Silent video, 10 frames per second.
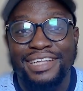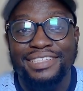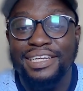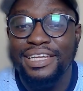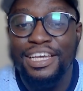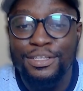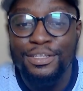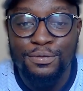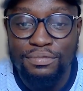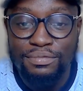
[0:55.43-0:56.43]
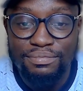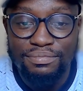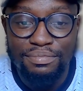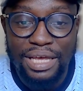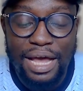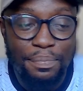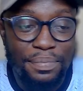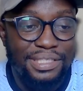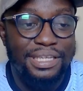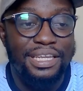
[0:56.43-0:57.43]
a day to be
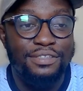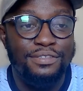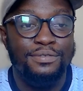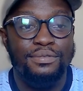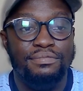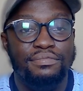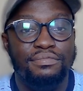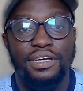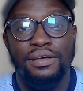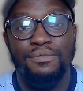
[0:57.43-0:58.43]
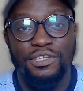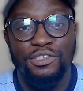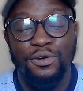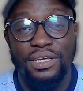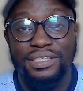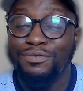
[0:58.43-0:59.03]
happy. It's a day to rejoice.